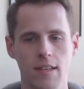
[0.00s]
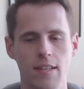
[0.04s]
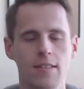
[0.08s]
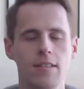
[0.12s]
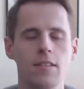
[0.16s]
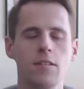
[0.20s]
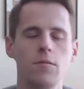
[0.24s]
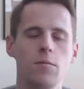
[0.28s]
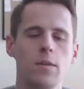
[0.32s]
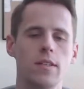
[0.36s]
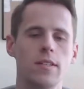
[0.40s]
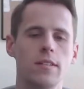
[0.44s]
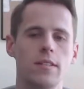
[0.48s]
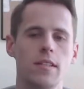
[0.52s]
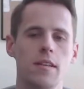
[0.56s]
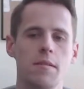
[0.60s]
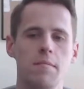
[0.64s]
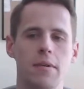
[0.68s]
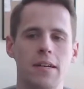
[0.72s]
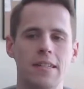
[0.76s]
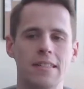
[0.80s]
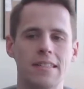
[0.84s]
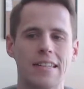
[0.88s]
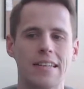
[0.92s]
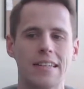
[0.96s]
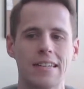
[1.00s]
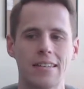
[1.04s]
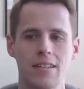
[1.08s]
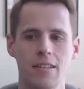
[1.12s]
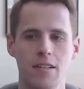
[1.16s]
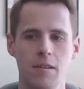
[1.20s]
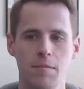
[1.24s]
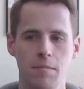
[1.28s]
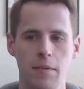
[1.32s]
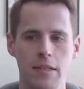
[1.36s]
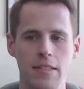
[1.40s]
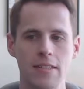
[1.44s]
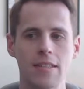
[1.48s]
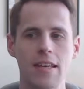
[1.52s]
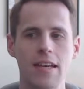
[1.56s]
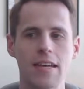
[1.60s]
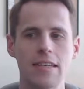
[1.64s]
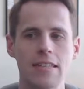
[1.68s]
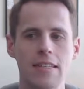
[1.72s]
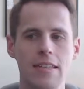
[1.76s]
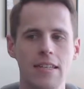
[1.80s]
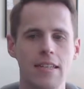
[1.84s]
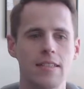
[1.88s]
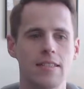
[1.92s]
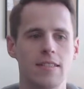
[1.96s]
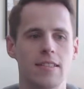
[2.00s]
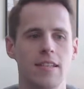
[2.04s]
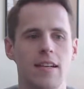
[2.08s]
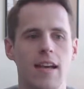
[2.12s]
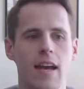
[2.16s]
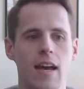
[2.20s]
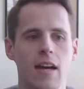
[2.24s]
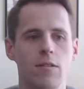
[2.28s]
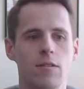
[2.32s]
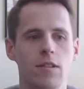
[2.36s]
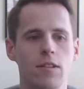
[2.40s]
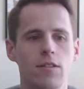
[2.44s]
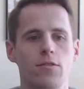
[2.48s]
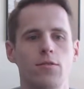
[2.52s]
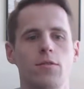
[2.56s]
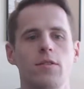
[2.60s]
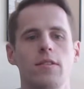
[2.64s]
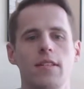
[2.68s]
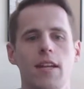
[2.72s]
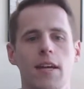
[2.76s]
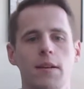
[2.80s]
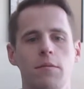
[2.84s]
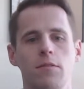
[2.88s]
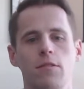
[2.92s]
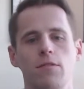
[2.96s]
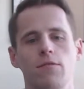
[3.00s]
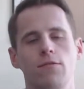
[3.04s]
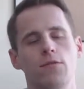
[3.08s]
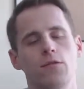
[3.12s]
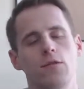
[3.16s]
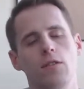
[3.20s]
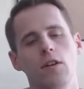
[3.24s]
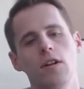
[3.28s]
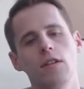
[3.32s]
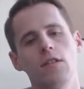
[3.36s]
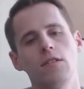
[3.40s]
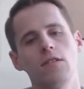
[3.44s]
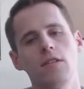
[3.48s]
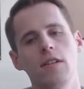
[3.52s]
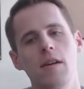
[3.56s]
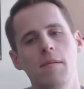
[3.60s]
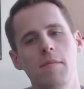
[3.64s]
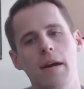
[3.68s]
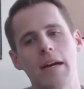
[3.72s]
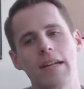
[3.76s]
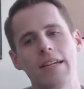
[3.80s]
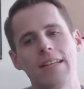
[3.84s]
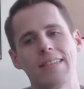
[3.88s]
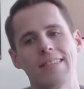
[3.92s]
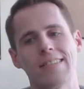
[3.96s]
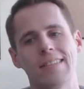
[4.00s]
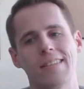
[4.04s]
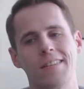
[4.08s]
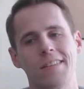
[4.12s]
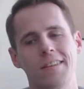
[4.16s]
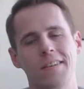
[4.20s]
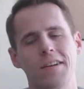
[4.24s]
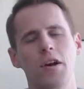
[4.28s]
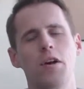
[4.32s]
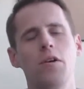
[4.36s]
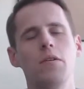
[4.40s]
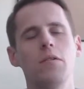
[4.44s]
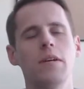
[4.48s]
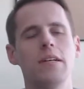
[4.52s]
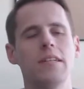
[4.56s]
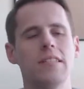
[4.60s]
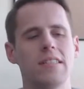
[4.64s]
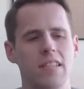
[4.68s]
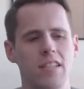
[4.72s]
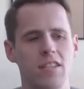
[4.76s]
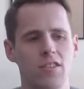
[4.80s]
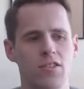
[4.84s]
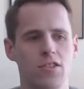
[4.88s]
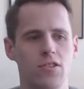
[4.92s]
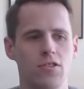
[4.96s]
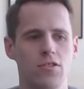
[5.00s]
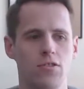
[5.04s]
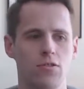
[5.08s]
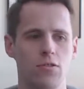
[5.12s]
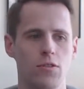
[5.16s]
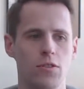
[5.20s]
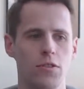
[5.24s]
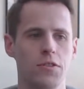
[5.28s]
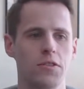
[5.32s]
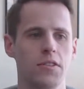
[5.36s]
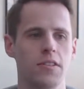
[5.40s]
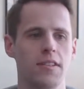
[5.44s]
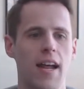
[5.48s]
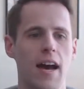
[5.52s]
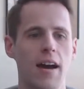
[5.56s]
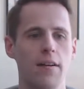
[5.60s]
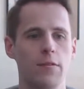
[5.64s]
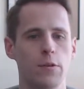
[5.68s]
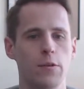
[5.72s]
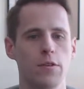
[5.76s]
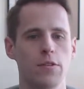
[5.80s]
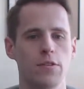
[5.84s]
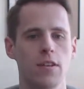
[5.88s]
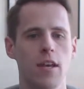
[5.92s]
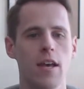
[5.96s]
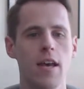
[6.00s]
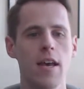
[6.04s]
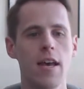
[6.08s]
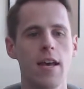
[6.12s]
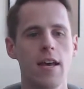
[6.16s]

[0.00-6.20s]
as it was the mangaka Masaki Segawa who adapted Futaro Yamada's The Koga Ninja Scrolls novels,